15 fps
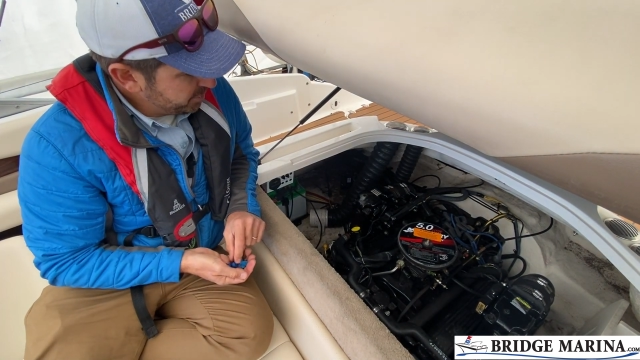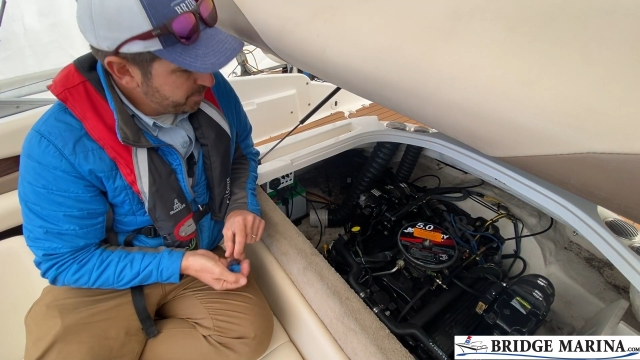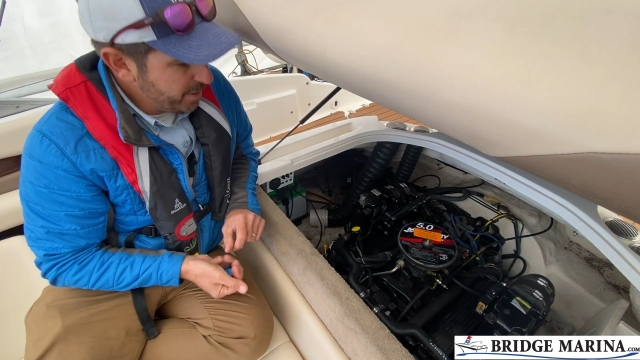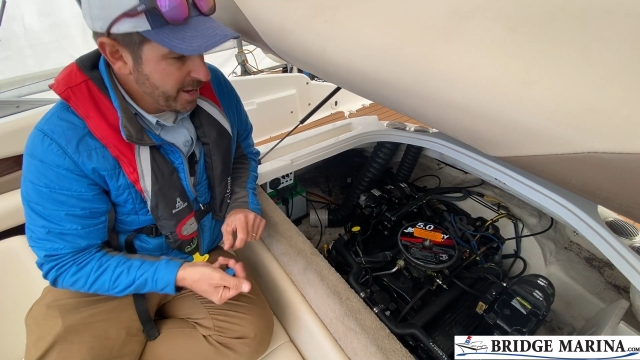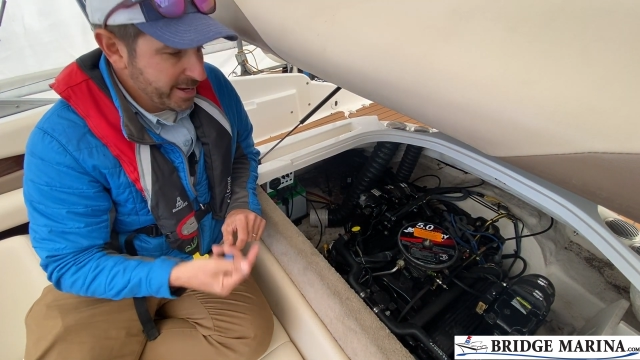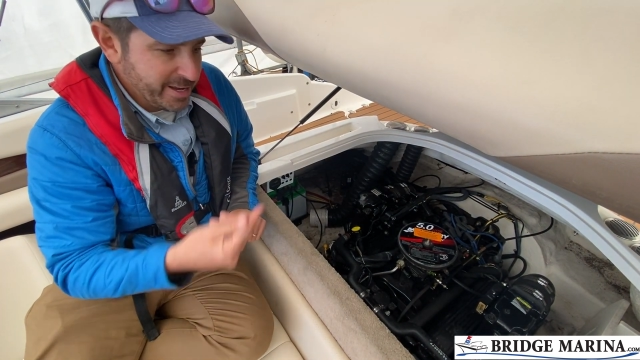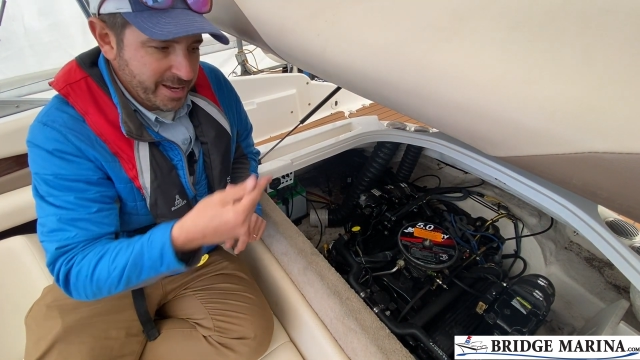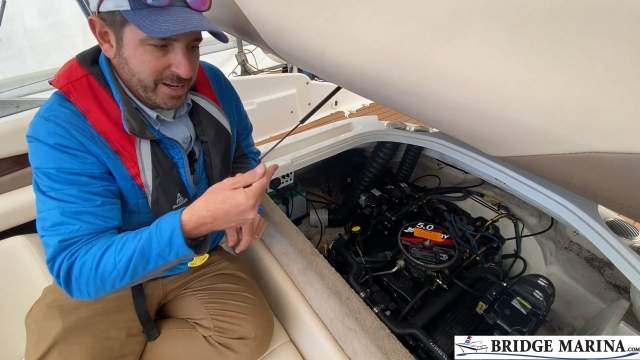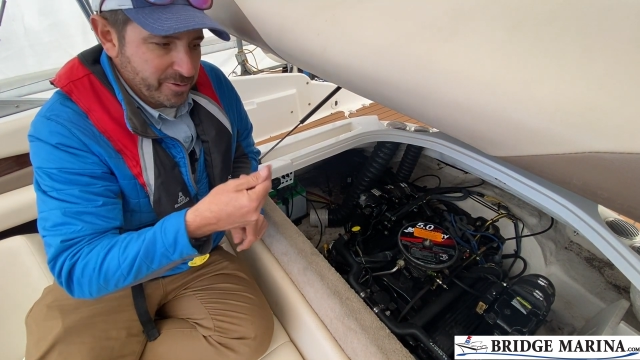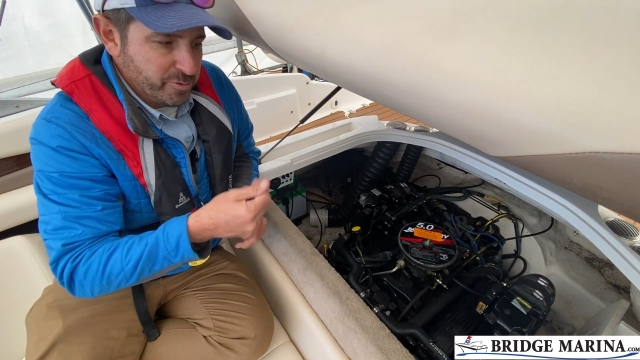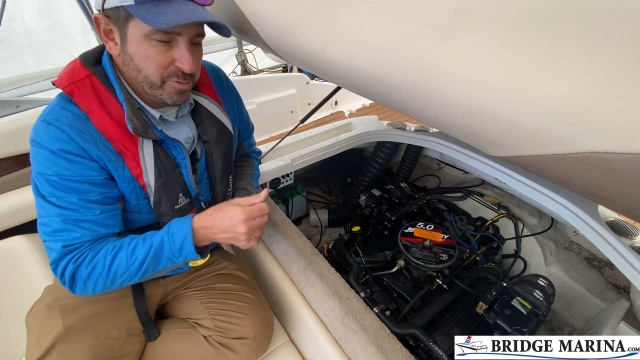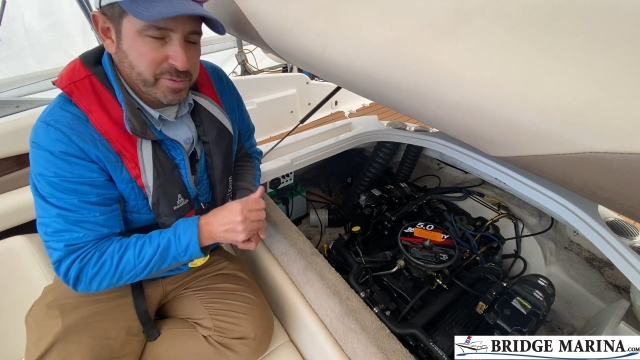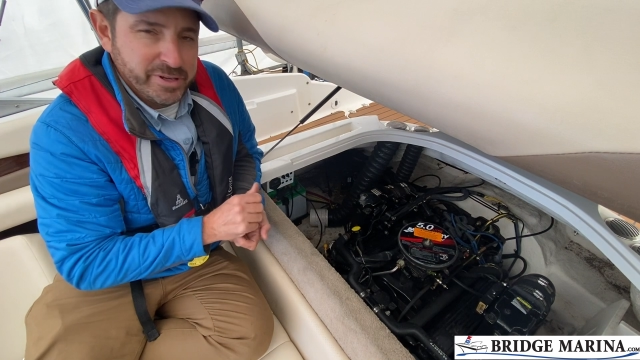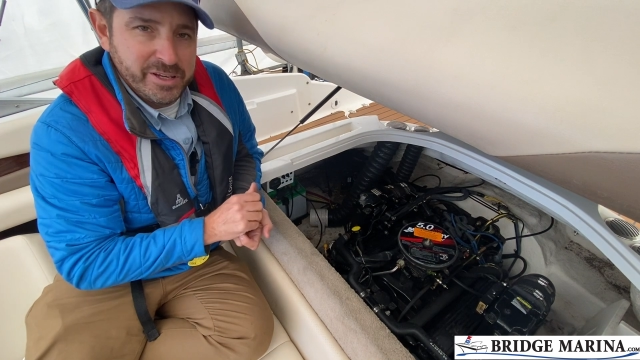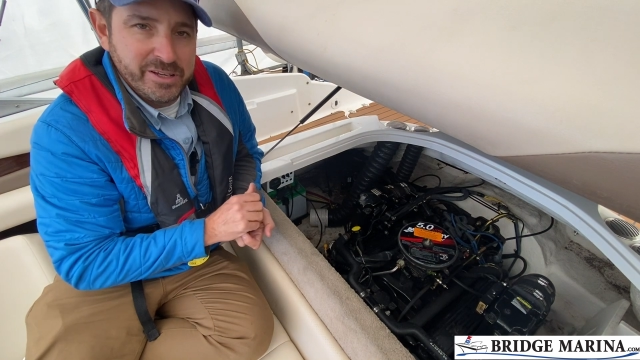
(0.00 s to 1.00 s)
back in, and we'll
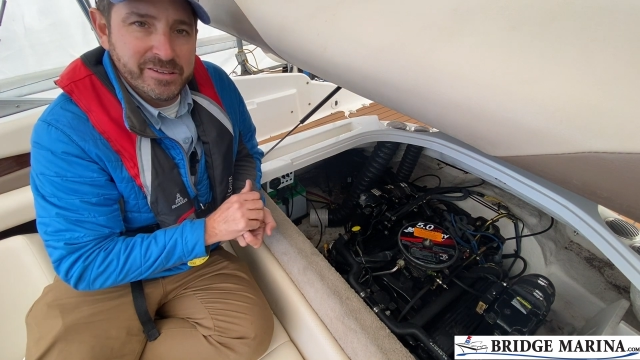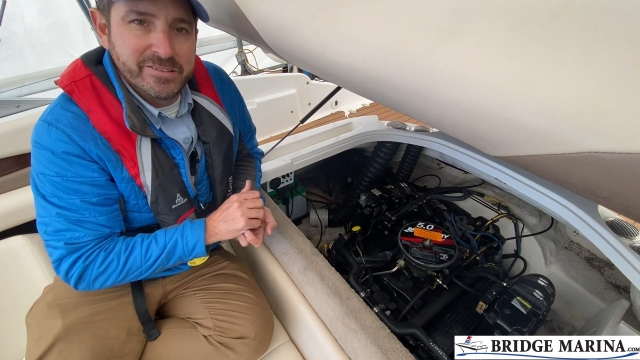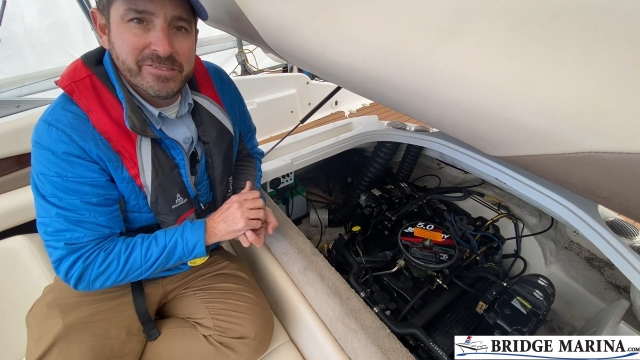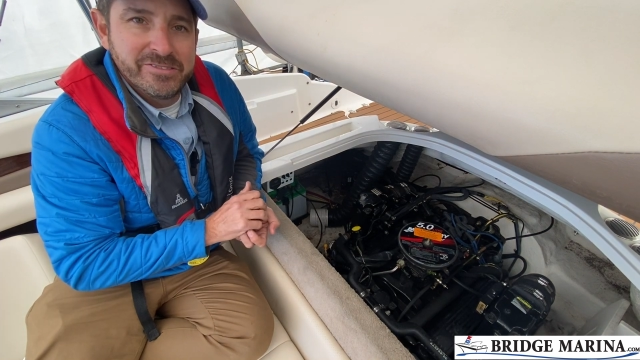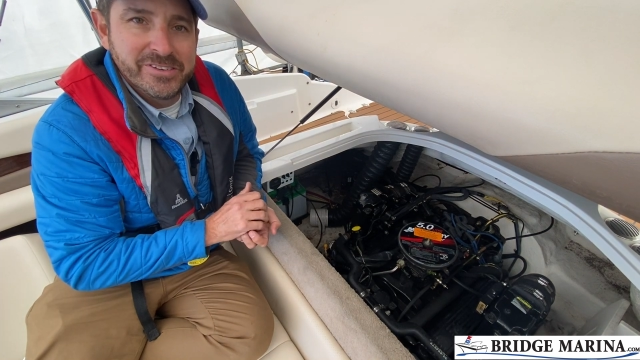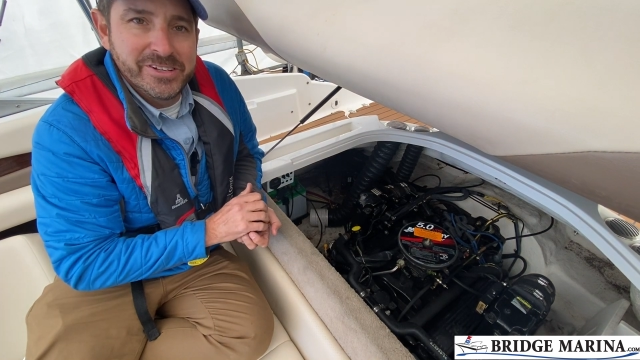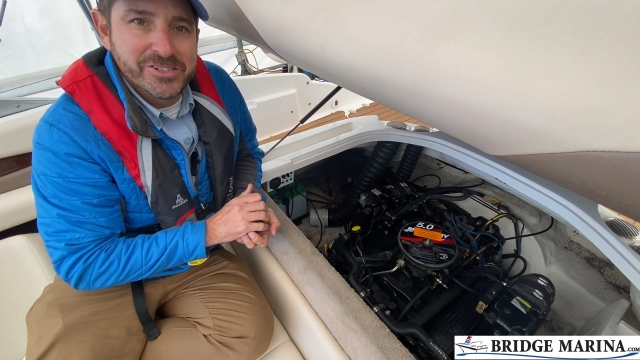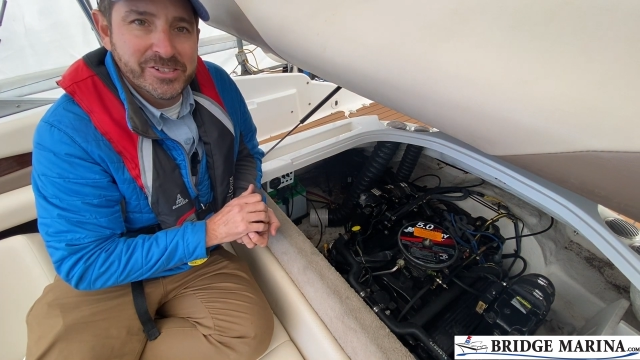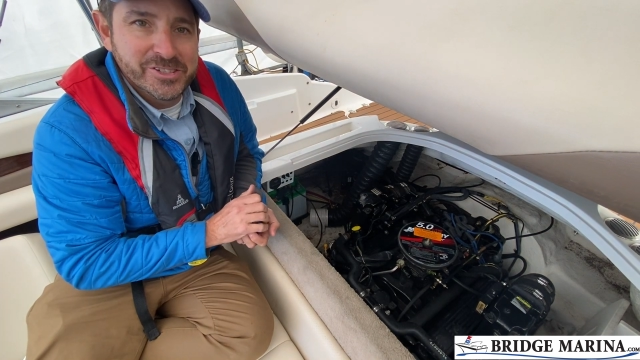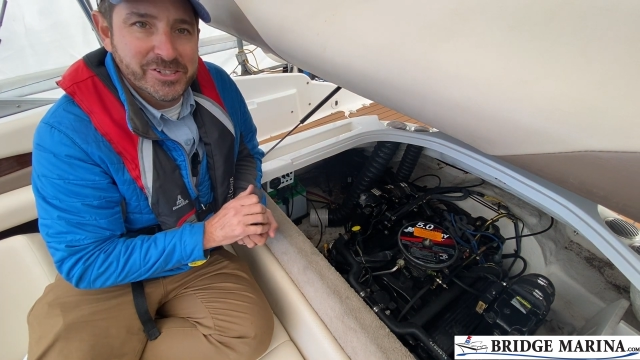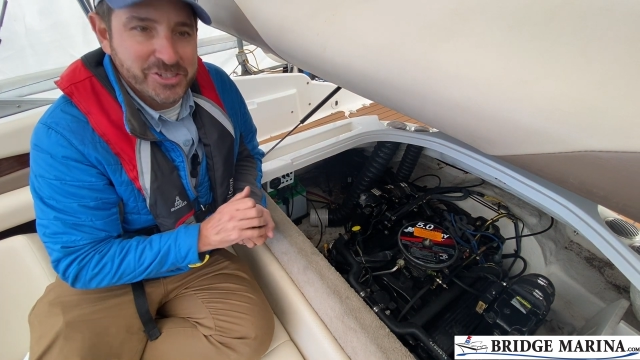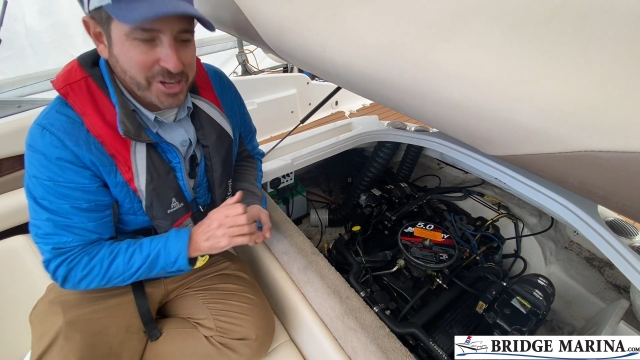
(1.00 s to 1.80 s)
be finishing this